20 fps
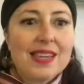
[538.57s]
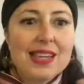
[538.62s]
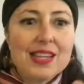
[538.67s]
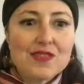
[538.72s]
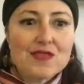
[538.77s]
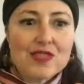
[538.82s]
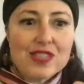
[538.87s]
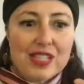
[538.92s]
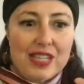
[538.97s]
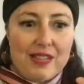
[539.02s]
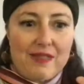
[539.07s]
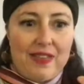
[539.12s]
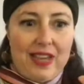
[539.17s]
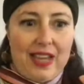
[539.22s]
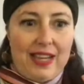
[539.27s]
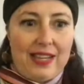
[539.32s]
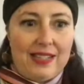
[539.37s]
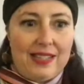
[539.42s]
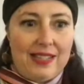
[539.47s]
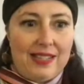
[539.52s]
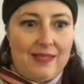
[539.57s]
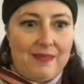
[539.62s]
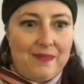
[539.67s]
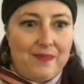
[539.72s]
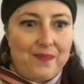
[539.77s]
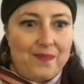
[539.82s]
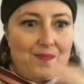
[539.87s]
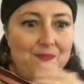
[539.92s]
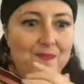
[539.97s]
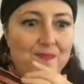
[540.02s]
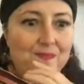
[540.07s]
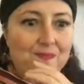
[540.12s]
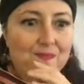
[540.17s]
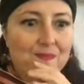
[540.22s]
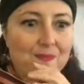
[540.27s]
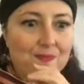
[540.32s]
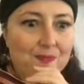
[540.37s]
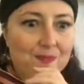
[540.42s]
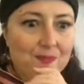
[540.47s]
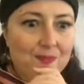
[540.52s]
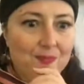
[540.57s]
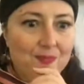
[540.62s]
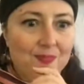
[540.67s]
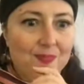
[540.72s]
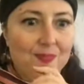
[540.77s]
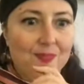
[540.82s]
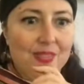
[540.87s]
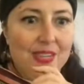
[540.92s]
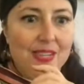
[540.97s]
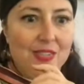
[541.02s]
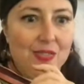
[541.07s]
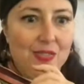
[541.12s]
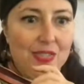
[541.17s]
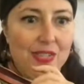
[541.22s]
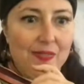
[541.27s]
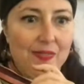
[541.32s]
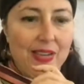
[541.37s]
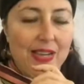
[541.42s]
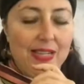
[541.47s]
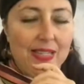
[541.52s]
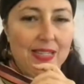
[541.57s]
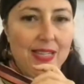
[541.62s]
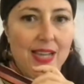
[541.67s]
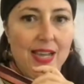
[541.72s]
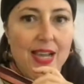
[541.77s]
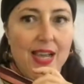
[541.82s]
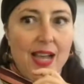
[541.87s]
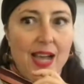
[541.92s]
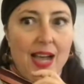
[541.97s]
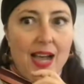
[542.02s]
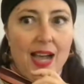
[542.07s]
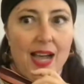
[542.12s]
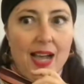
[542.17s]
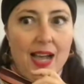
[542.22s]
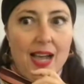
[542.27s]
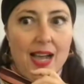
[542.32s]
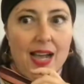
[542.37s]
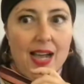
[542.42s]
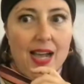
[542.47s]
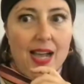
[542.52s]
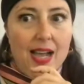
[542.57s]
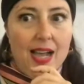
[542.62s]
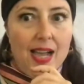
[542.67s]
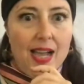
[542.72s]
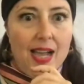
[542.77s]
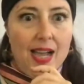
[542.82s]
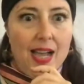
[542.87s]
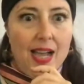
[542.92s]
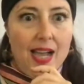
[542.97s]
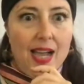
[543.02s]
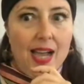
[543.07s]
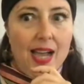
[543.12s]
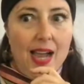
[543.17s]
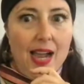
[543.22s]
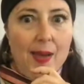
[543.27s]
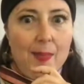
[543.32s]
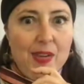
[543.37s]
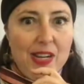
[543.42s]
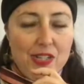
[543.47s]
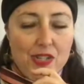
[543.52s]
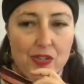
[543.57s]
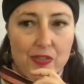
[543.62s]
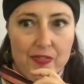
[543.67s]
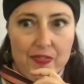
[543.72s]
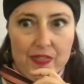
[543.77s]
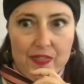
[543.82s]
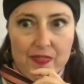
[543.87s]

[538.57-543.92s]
interesting facts. Interesting facts. Uh, I'm not sure